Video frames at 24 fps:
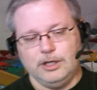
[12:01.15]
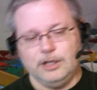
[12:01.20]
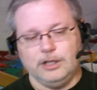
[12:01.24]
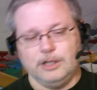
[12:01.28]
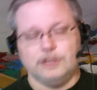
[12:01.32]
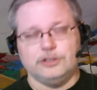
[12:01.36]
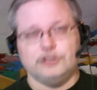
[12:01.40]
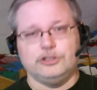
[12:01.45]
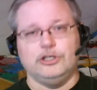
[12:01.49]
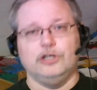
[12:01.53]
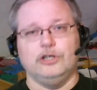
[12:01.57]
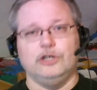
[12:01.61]

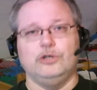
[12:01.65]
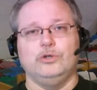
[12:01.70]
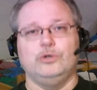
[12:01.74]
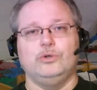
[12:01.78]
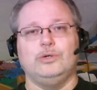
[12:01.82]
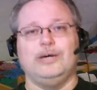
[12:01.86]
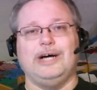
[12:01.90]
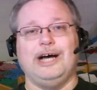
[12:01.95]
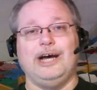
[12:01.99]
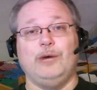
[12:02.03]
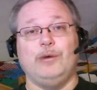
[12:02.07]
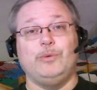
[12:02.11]

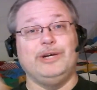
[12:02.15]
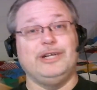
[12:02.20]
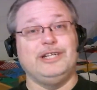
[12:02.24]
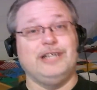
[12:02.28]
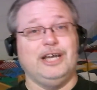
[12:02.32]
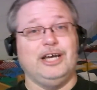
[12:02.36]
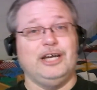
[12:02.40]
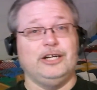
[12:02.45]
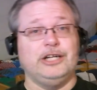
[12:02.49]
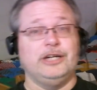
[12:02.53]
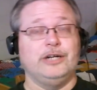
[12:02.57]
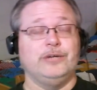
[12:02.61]
So I went
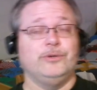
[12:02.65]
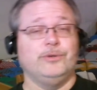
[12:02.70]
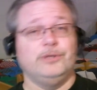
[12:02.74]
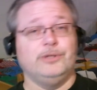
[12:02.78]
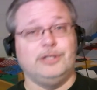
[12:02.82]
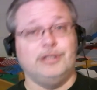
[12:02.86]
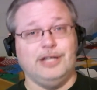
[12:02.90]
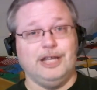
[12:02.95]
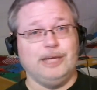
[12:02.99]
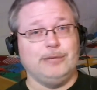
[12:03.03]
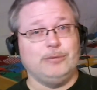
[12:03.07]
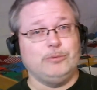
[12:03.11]
down under the
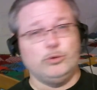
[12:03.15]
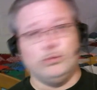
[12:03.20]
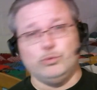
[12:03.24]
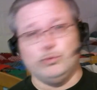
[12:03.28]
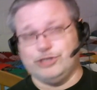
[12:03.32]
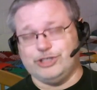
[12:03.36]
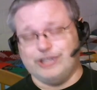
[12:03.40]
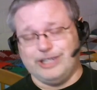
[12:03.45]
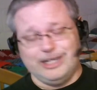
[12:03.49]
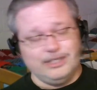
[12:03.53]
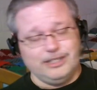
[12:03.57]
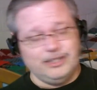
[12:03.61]
table,
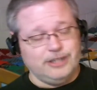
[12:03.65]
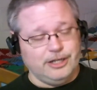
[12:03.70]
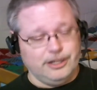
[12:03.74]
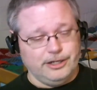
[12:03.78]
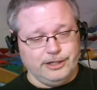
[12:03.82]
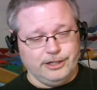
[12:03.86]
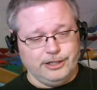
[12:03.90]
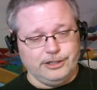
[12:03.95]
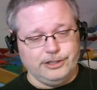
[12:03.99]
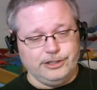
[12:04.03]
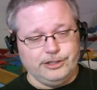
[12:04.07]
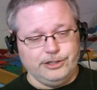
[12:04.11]
which I had not
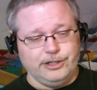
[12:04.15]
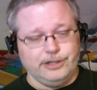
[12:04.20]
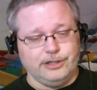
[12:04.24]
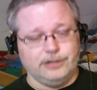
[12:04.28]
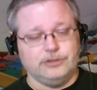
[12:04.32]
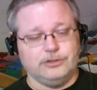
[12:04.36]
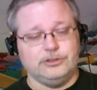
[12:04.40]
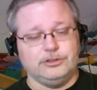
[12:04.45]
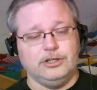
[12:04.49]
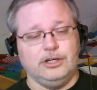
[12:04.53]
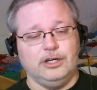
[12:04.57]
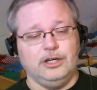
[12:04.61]
done in
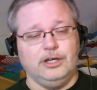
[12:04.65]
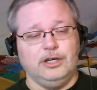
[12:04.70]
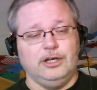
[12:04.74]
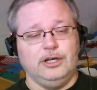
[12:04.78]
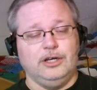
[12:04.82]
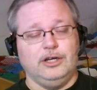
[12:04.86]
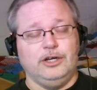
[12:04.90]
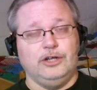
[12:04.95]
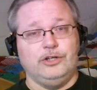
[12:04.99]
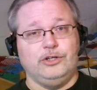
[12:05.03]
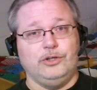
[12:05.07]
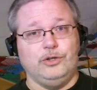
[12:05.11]
years,
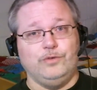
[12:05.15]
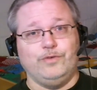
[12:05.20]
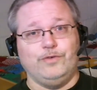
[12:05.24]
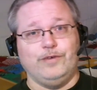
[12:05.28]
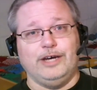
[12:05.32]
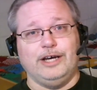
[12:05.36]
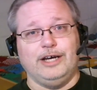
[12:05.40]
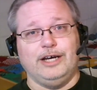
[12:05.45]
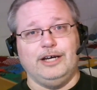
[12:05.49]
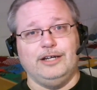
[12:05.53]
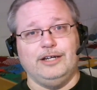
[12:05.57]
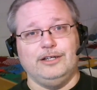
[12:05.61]
to
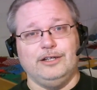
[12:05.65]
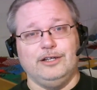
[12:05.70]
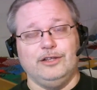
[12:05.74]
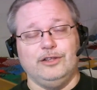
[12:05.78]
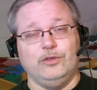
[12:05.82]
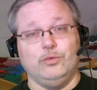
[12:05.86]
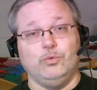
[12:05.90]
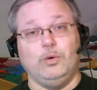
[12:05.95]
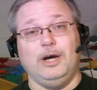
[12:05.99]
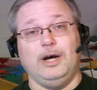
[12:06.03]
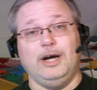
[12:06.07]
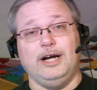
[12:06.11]
find
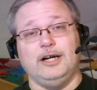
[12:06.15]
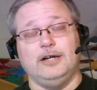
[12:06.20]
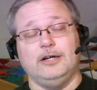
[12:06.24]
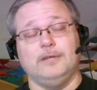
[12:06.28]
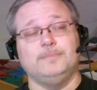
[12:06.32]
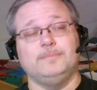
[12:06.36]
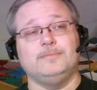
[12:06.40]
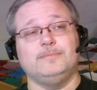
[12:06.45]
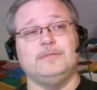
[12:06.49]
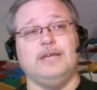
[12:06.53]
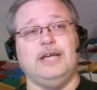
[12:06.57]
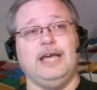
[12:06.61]
the wire,
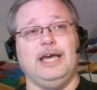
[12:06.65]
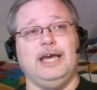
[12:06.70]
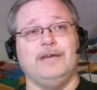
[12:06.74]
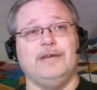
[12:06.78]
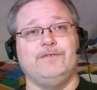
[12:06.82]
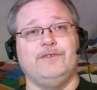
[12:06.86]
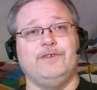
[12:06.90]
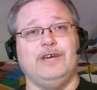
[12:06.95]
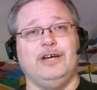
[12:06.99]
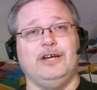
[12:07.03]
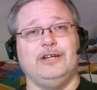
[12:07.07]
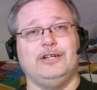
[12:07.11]
and
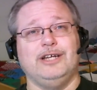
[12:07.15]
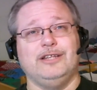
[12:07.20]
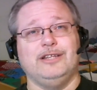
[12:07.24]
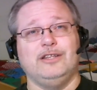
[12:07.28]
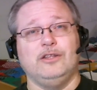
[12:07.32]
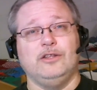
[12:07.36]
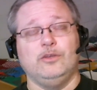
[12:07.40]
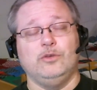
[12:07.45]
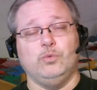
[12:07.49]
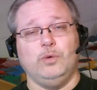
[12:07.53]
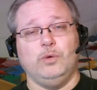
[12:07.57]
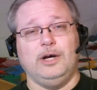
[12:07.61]
found out
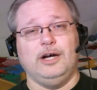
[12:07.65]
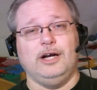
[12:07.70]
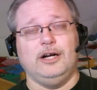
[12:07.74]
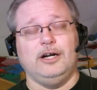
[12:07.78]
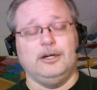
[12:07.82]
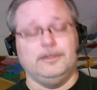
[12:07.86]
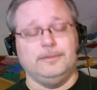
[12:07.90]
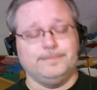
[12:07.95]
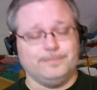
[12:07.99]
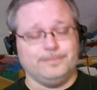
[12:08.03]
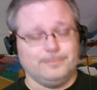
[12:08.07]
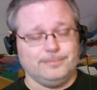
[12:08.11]
that the
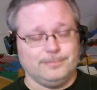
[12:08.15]
wire,